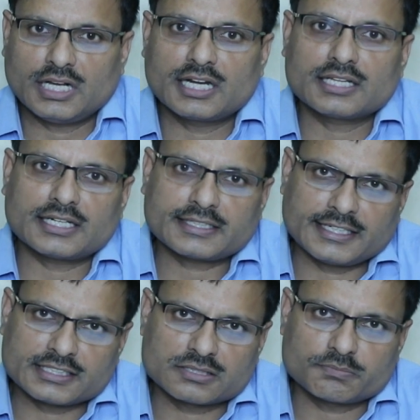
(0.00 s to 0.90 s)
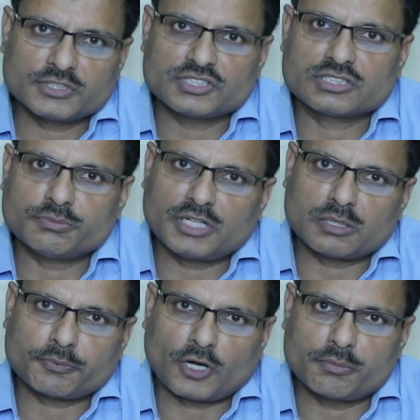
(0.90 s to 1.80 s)
Another case with a
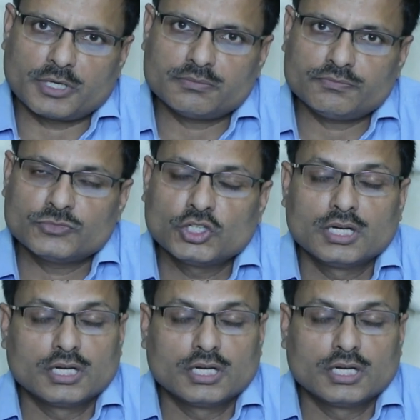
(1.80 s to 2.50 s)
similar problem,